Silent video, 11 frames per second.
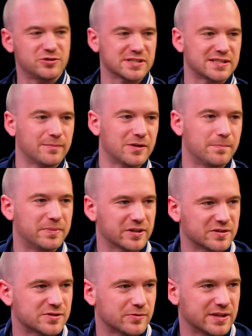you just tell me the
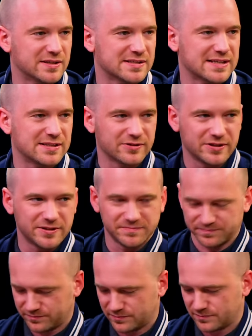bigger story. Does that sound good?
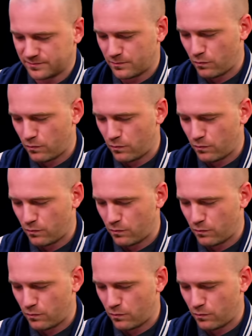Okay.